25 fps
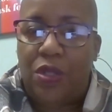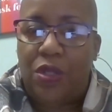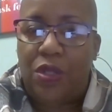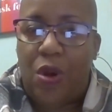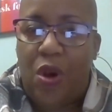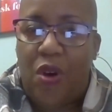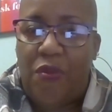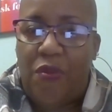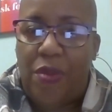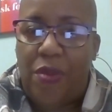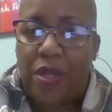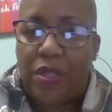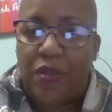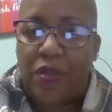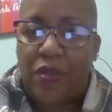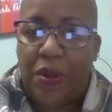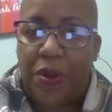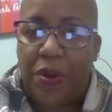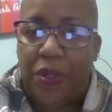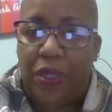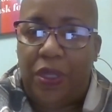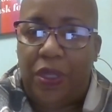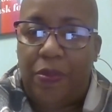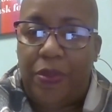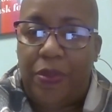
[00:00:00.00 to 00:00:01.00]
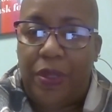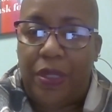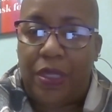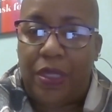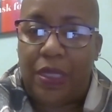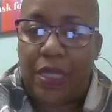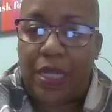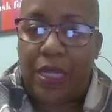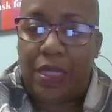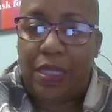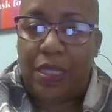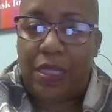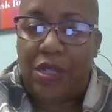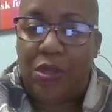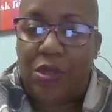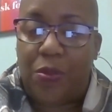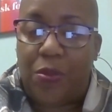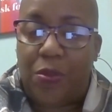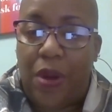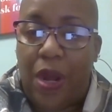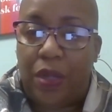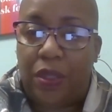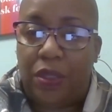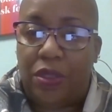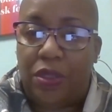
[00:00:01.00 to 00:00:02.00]
12 months of owning a business that sells
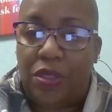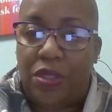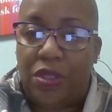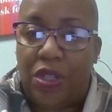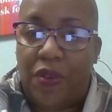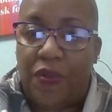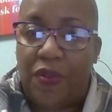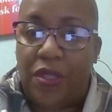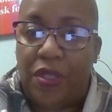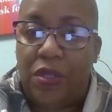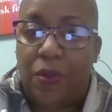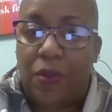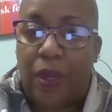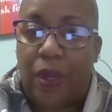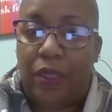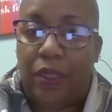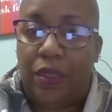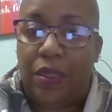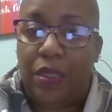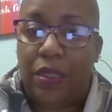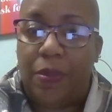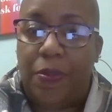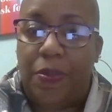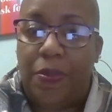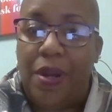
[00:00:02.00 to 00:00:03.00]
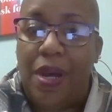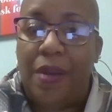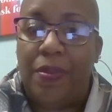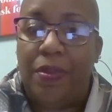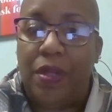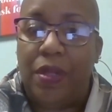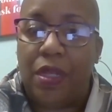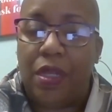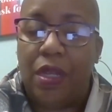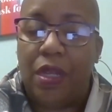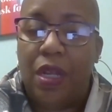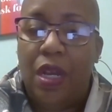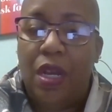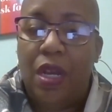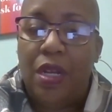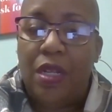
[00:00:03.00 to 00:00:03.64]
products or services directly to the public,